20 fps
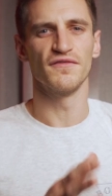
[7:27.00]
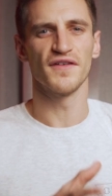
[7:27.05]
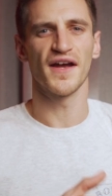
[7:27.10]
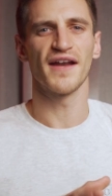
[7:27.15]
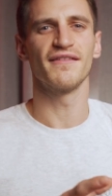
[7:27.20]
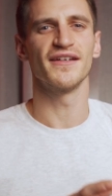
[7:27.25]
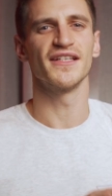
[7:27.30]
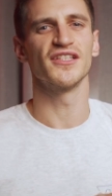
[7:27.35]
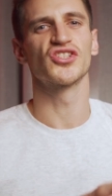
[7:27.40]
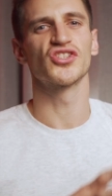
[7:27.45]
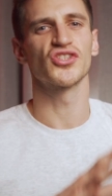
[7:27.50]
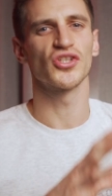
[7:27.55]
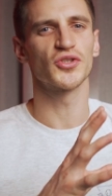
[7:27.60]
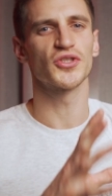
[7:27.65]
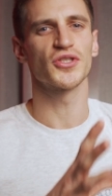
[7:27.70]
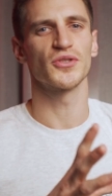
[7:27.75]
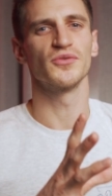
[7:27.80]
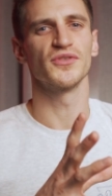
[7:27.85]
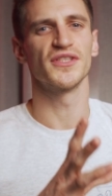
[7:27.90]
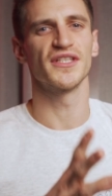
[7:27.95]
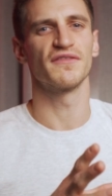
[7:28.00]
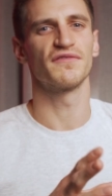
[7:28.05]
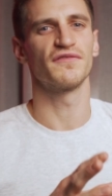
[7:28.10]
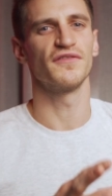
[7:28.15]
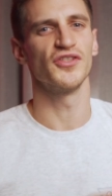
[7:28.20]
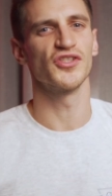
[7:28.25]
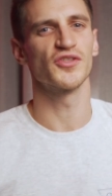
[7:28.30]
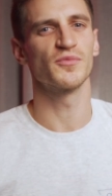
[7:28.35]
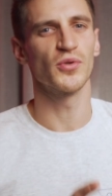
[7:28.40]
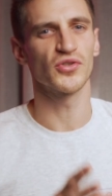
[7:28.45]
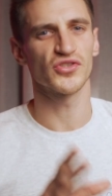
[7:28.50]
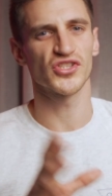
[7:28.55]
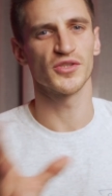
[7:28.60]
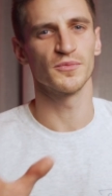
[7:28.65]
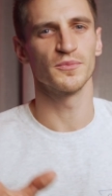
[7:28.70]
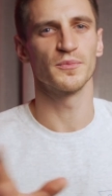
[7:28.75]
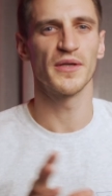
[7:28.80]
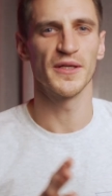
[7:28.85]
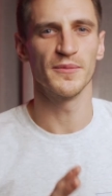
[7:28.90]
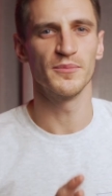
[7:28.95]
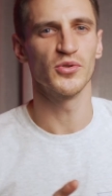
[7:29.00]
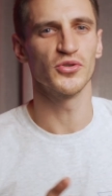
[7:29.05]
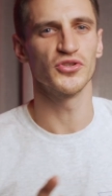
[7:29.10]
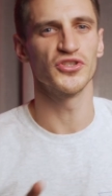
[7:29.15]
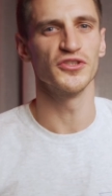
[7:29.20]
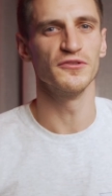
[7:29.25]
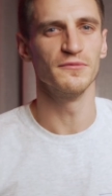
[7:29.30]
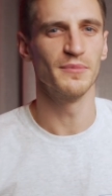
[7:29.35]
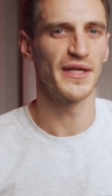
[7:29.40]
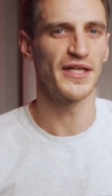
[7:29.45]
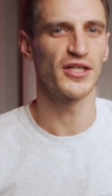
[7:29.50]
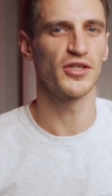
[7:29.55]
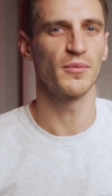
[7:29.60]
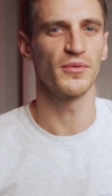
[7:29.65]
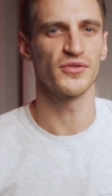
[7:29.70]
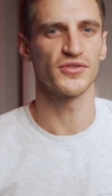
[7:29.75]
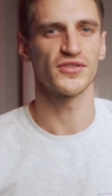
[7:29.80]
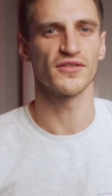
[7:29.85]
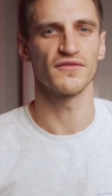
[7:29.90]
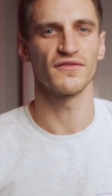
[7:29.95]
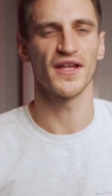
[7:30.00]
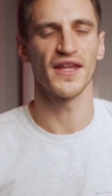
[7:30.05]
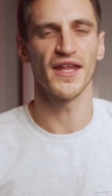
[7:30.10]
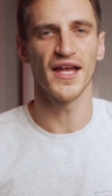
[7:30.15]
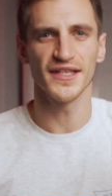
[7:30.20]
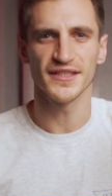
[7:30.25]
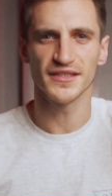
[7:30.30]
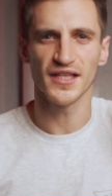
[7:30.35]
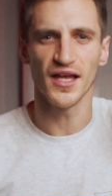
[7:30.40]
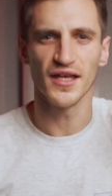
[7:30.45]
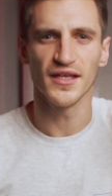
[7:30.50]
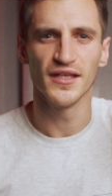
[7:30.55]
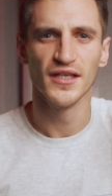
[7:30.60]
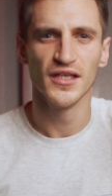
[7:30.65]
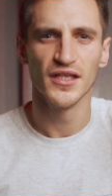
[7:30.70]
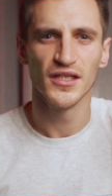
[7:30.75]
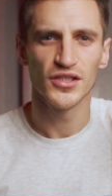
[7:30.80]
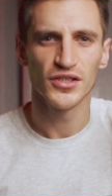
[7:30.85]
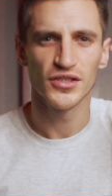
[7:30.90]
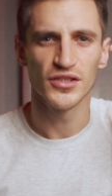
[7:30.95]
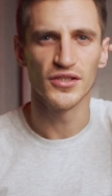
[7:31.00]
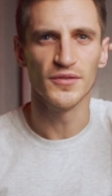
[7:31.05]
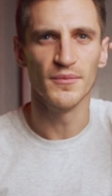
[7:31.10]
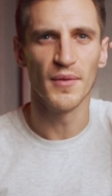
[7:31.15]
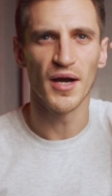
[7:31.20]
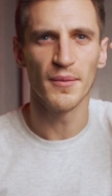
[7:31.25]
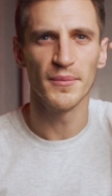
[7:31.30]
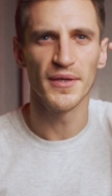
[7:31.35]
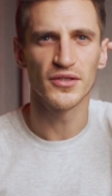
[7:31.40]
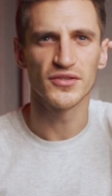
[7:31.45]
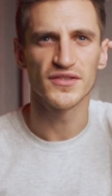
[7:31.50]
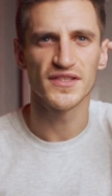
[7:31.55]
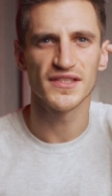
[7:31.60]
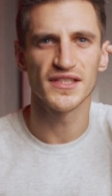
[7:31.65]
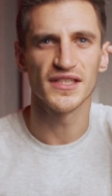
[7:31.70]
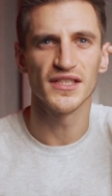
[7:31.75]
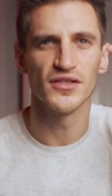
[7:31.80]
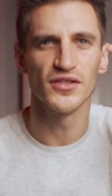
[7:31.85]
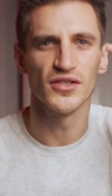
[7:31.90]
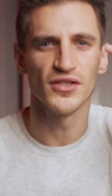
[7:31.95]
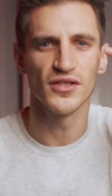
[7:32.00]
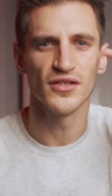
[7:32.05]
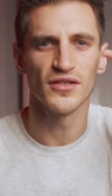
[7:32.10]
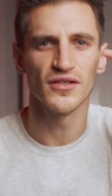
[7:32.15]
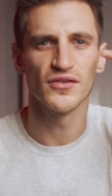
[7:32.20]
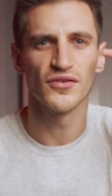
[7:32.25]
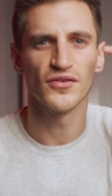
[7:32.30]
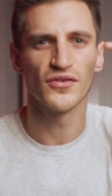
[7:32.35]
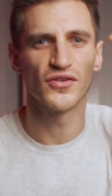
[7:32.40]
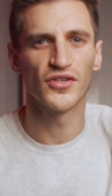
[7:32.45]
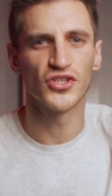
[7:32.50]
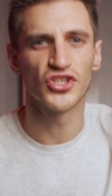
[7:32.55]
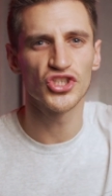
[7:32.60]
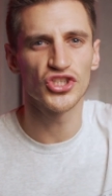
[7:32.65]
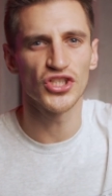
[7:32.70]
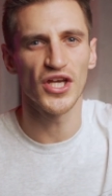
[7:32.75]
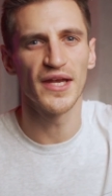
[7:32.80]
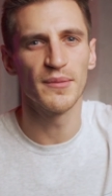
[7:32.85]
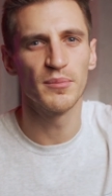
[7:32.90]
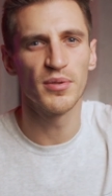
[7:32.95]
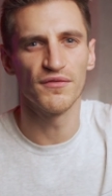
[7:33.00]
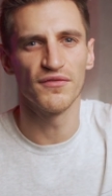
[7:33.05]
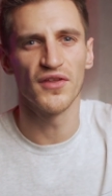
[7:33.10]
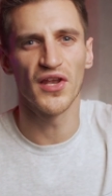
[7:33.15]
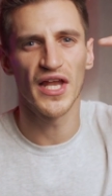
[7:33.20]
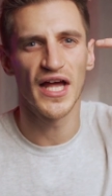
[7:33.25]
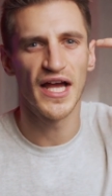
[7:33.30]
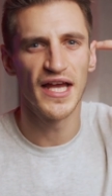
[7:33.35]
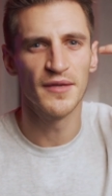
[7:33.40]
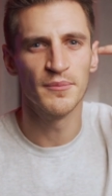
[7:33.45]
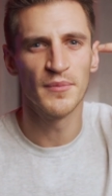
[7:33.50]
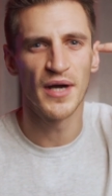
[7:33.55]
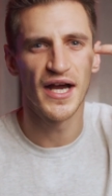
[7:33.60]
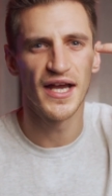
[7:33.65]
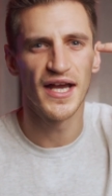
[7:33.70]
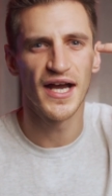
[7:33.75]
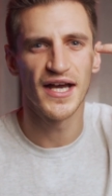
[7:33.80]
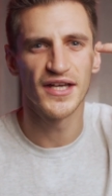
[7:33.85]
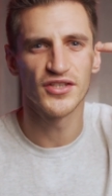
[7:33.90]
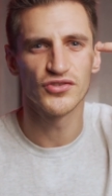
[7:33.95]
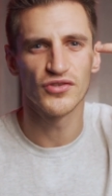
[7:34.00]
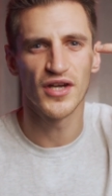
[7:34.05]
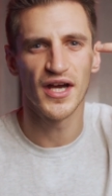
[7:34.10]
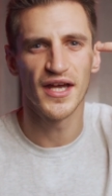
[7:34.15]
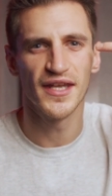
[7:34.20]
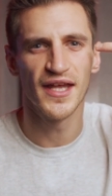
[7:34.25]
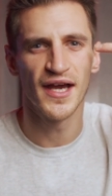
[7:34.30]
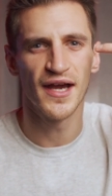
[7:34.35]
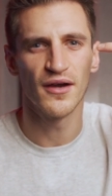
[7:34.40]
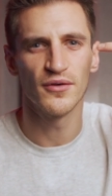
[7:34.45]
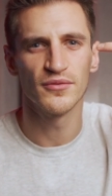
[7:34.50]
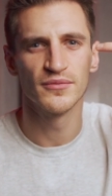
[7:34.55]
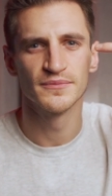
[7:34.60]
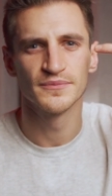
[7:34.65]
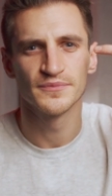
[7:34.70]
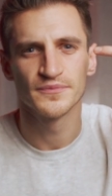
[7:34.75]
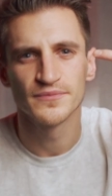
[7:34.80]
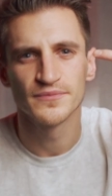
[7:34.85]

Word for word: very subtle difference, but some people do pick up on stuff like that. It's like you might be able to see the, the shape of the light in my eyes right now.